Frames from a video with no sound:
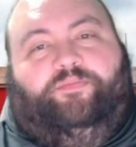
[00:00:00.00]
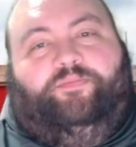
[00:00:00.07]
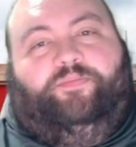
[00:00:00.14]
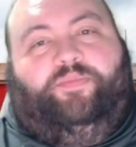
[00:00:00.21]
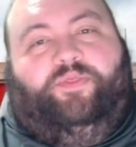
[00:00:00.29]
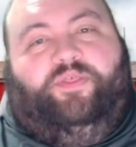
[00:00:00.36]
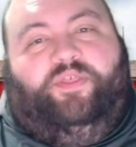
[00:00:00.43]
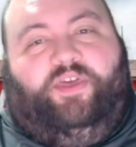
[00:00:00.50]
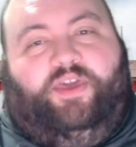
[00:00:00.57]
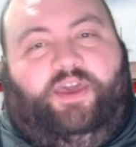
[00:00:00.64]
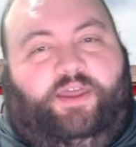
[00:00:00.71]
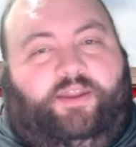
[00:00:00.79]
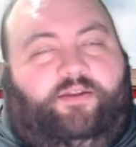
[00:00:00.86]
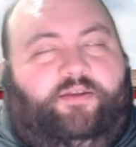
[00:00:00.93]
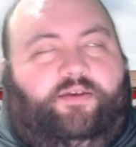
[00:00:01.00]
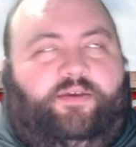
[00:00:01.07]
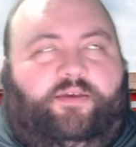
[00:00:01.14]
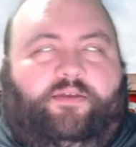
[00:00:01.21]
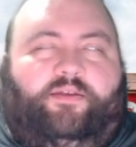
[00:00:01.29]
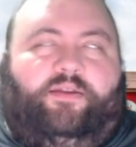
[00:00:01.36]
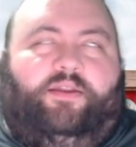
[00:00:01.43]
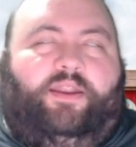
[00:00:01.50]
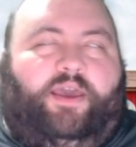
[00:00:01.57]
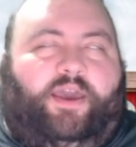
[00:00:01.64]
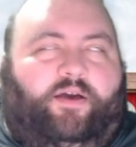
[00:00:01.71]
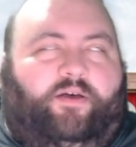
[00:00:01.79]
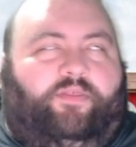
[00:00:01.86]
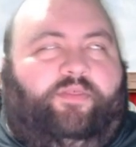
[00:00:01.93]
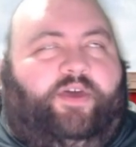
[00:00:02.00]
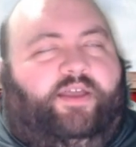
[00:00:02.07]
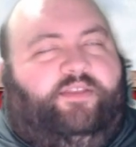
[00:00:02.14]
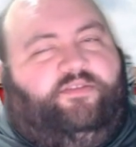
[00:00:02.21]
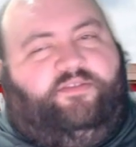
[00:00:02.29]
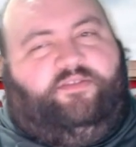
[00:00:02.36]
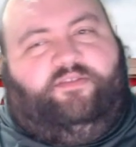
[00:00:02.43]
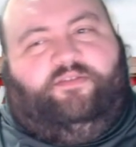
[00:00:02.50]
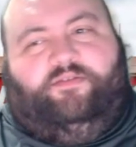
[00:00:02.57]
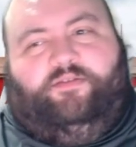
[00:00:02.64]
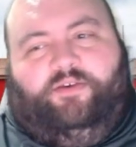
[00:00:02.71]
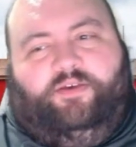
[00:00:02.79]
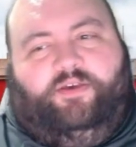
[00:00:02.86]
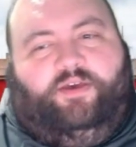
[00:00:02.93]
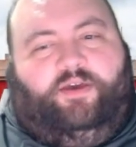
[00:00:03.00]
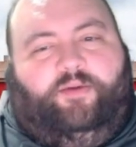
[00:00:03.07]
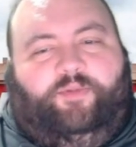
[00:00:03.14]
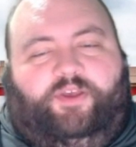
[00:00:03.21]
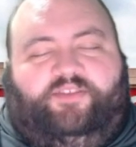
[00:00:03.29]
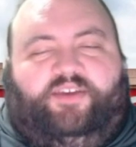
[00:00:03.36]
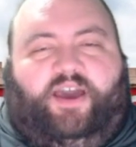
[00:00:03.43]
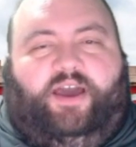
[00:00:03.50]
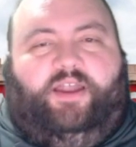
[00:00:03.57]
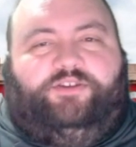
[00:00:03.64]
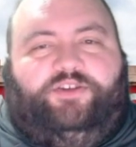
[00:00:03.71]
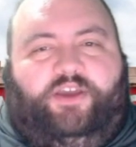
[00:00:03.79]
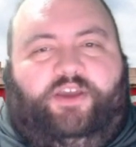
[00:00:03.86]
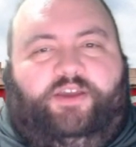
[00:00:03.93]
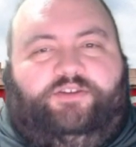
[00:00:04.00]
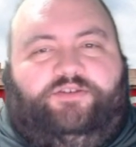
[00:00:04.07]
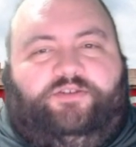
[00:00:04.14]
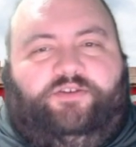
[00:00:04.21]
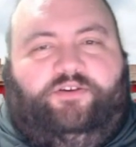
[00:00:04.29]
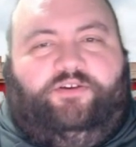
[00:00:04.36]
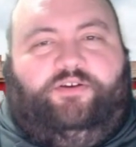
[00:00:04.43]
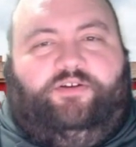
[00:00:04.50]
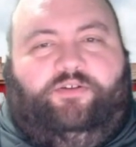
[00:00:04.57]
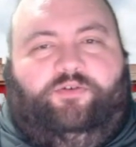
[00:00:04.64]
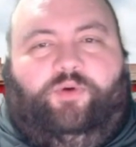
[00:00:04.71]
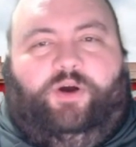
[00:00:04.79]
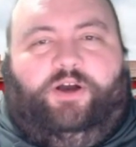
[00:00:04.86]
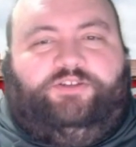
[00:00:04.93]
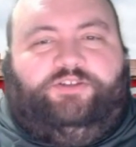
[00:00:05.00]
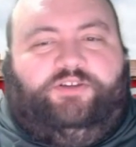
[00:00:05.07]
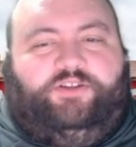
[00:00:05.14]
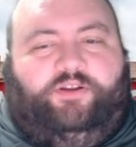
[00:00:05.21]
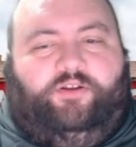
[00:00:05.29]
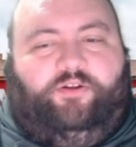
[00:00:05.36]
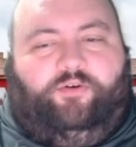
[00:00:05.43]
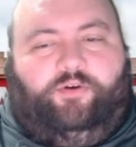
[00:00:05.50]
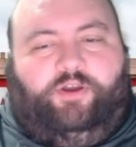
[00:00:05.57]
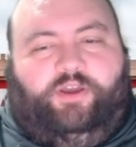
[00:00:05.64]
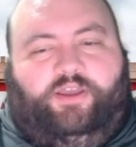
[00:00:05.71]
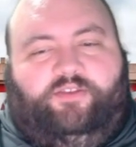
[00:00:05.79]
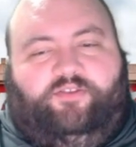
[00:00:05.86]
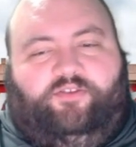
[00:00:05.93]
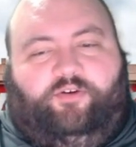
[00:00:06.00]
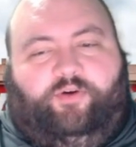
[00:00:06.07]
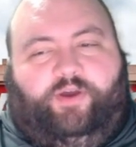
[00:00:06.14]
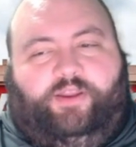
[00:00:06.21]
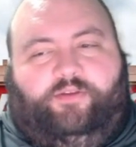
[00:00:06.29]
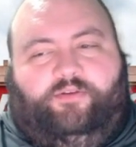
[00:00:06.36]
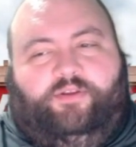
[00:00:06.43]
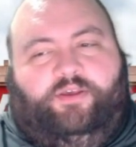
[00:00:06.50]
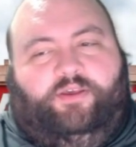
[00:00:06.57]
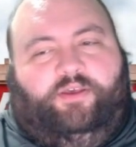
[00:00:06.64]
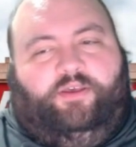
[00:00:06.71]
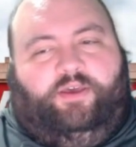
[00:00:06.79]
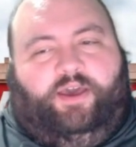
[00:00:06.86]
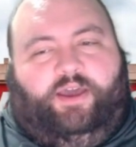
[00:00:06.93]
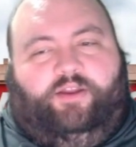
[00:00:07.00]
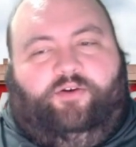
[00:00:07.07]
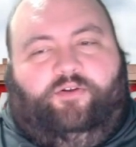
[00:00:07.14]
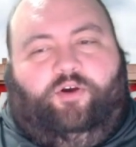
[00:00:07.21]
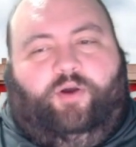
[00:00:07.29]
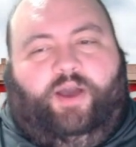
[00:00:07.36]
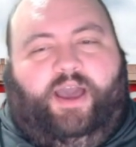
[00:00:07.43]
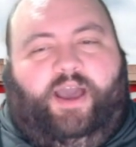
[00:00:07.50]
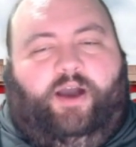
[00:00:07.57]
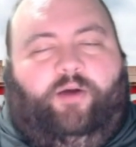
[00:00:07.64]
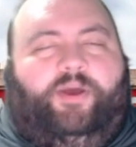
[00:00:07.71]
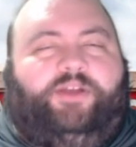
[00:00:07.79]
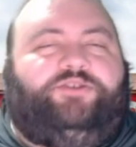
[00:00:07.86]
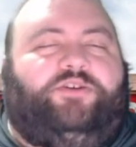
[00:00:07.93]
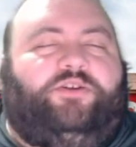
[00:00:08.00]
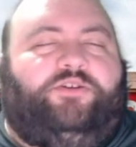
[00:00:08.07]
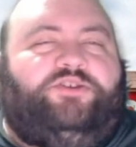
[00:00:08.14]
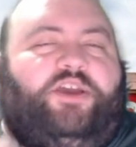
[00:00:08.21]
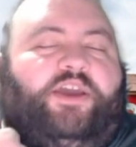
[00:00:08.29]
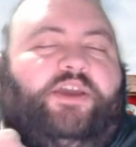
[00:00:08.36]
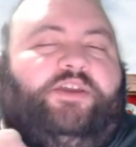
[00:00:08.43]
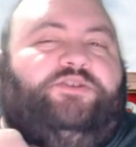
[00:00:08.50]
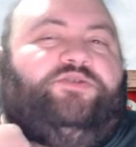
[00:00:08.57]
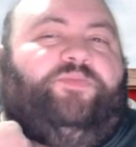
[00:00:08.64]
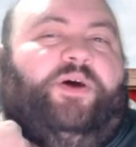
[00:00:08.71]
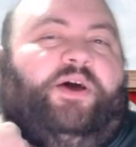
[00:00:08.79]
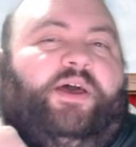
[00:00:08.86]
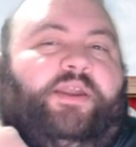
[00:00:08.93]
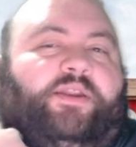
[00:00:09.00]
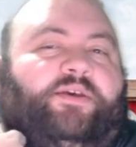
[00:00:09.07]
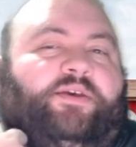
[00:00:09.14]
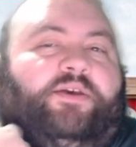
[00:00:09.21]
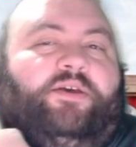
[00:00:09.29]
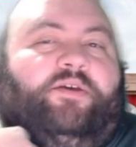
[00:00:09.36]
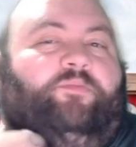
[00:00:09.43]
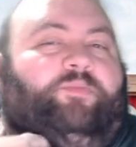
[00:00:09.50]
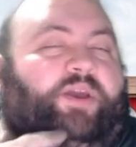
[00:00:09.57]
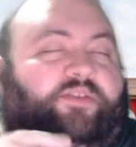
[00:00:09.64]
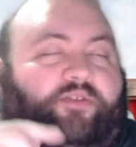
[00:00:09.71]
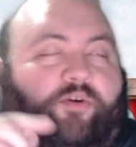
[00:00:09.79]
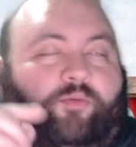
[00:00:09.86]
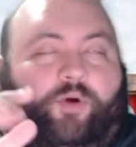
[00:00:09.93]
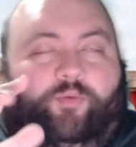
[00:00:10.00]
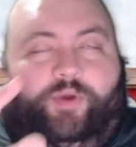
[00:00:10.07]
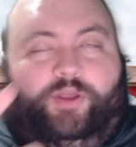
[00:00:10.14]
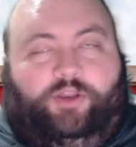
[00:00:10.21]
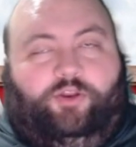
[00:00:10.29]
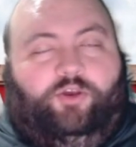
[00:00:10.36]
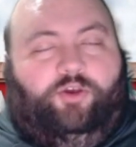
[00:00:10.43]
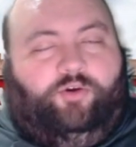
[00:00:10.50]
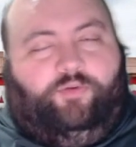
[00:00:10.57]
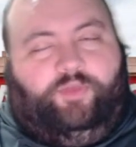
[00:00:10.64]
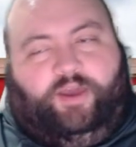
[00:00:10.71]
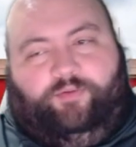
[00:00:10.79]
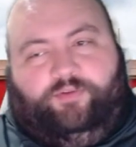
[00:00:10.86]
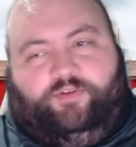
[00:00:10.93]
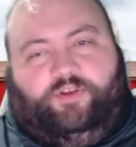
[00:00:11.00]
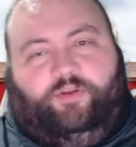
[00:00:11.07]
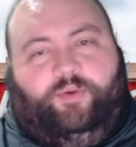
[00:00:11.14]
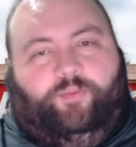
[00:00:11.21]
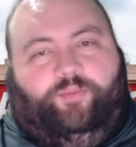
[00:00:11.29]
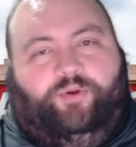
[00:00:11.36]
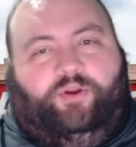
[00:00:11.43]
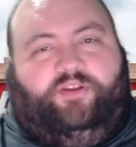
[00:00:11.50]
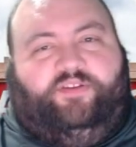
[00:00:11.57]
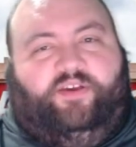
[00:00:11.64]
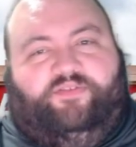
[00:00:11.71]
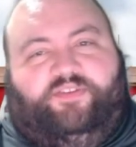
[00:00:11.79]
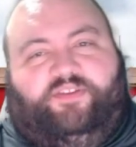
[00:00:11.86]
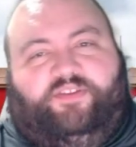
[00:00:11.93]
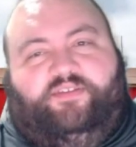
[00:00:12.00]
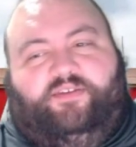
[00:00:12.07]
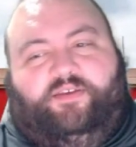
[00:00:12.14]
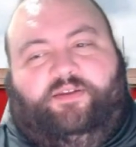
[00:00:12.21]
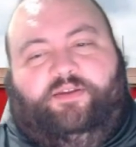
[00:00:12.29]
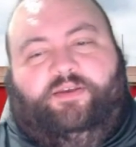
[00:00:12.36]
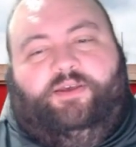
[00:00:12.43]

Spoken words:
Then, now that's, I mean, it's got to change to include Washington and Oregon. So I don't know how much it'll change, but based on what we knew, that was going to be a pretty tough season.